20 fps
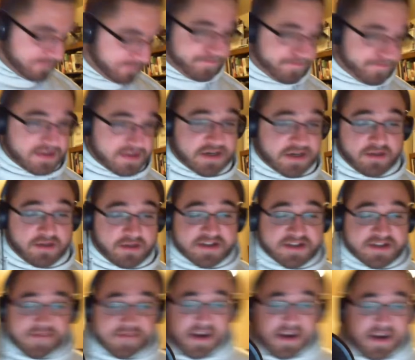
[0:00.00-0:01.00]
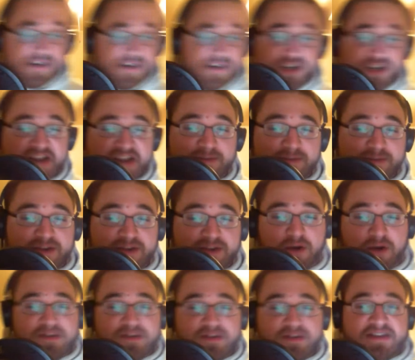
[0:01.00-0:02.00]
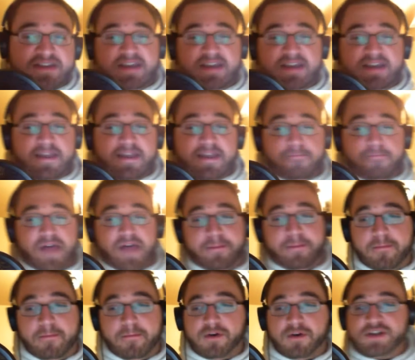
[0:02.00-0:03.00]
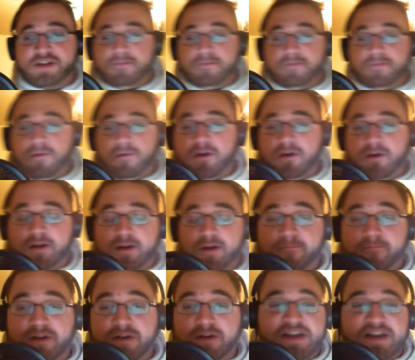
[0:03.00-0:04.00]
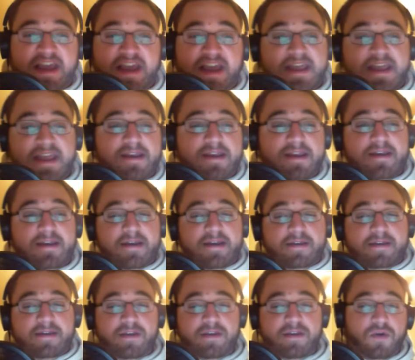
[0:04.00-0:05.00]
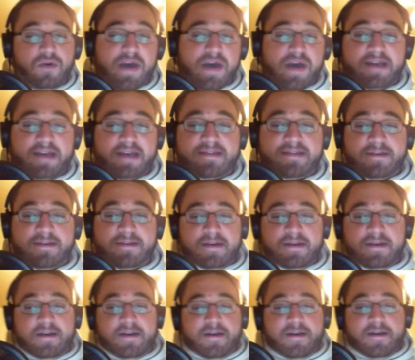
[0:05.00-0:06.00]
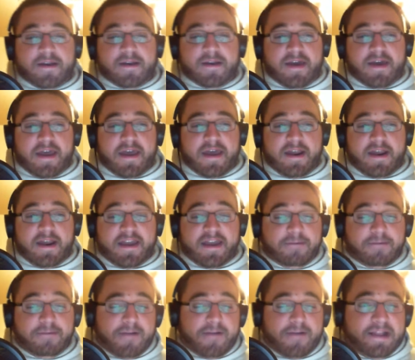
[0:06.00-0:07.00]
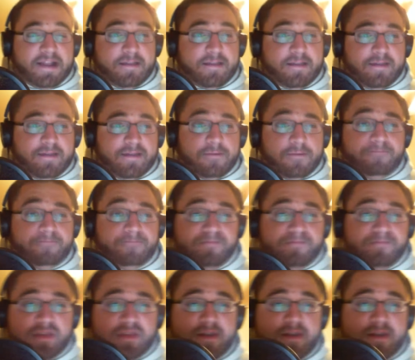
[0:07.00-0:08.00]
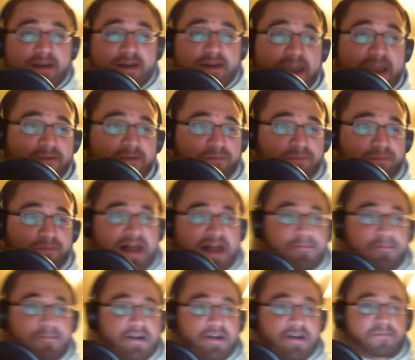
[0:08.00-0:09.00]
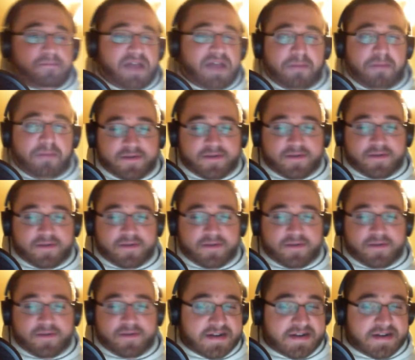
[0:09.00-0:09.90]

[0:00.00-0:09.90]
there is a very good chance we don't see the BlackBerry Motion in the US. And keep in mind that the name of BlackBerry or BlackBerry devices